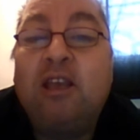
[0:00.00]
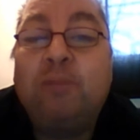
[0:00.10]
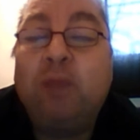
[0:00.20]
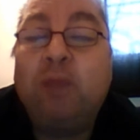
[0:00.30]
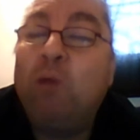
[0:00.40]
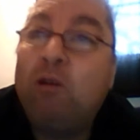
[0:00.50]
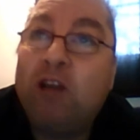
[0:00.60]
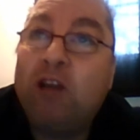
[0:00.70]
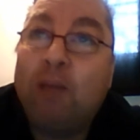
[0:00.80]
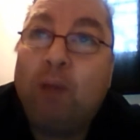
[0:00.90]
is being
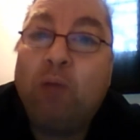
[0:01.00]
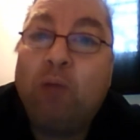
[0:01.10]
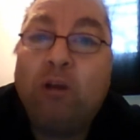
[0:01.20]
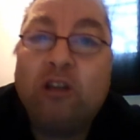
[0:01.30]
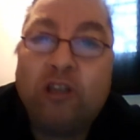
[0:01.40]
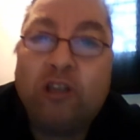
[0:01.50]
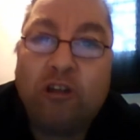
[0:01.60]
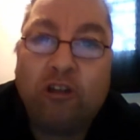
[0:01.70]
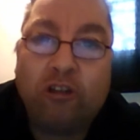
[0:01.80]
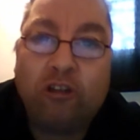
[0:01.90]
woken up by one of the
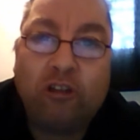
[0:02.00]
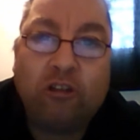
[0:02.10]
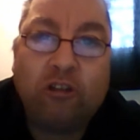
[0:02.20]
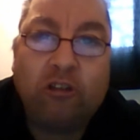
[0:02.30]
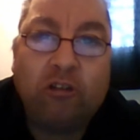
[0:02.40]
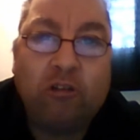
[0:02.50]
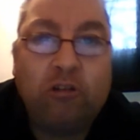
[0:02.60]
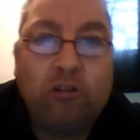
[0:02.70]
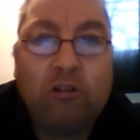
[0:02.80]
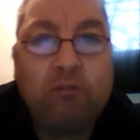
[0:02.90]
surgeons
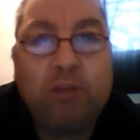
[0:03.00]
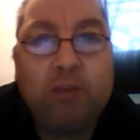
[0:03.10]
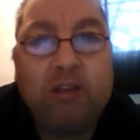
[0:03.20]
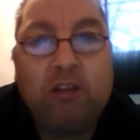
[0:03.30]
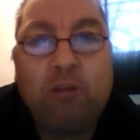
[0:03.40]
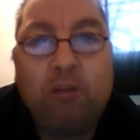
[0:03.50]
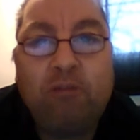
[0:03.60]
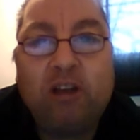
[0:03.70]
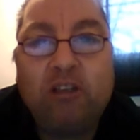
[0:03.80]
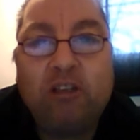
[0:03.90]
who told me that the
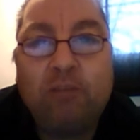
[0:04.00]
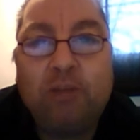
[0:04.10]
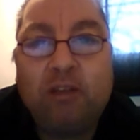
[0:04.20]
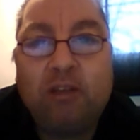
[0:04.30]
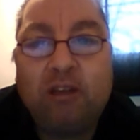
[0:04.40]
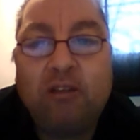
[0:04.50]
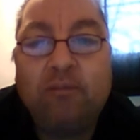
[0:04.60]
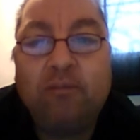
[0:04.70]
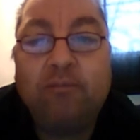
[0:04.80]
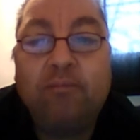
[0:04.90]
operation had been
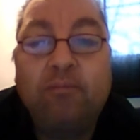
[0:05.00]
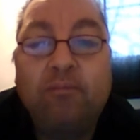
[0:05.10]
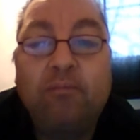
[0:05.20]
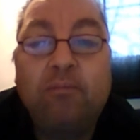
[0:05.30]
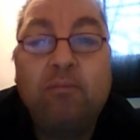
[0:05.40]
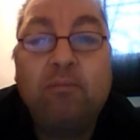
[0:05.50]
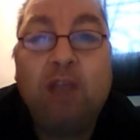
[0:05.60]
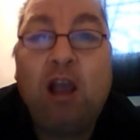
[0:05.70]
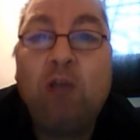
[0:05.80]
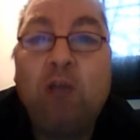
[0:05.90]
done.
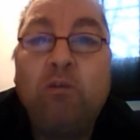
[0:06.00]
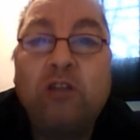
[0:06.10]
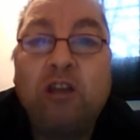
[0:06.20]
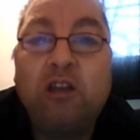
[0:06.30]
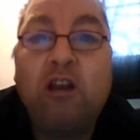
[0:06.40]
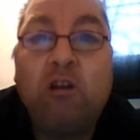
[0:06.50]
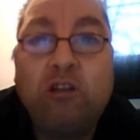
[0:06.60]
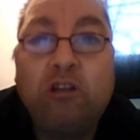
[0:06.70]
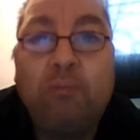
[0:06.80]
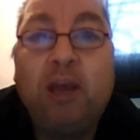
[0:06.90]
I was in a
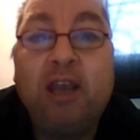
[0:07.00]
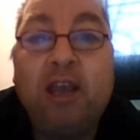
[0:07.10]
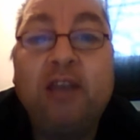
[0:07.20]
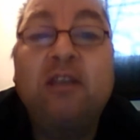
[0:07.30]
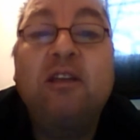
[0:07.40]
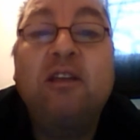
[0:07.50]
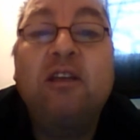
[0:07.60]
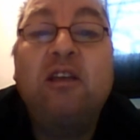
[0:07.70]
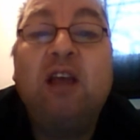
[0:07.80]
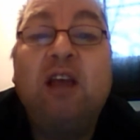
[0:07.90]
lot of pain
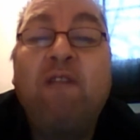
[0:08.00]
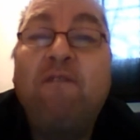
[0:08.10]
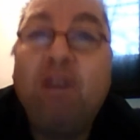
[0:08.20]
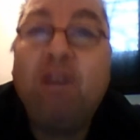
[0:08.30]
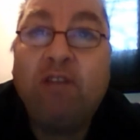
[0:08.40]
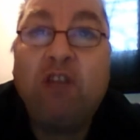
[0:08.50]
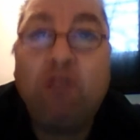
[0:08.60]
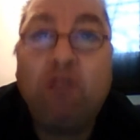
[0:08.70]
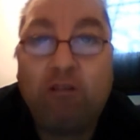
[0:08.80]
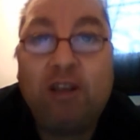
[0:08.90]
and very
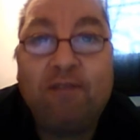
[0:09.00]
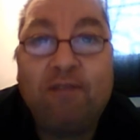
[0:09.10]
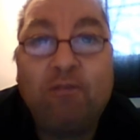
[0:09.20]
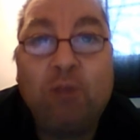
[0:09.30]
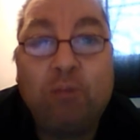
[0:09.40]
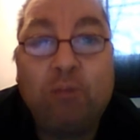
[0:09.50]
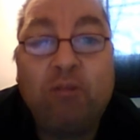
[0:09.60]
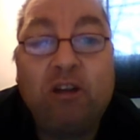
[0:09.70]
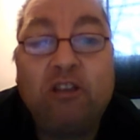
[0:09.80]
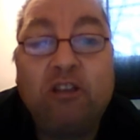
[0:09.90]
groggy from the
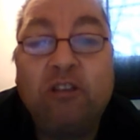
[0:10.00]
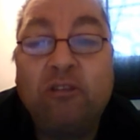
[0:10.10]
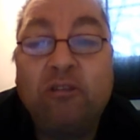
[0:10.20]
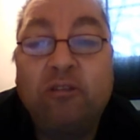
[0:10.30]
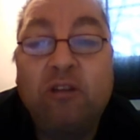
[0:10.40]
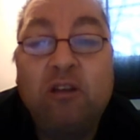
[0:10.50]
operation.